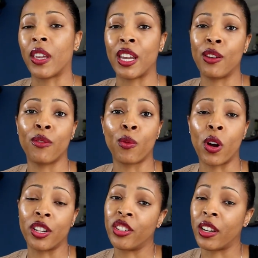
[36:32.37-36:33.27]
Thank you for
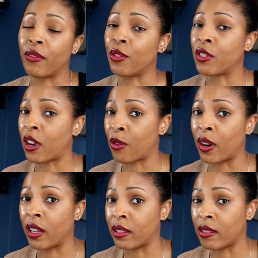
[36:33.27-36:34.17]
watching if you stuck
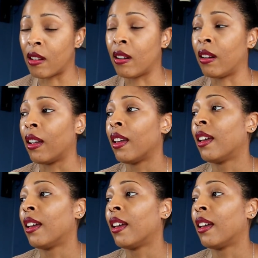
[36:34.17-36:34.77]
around this long.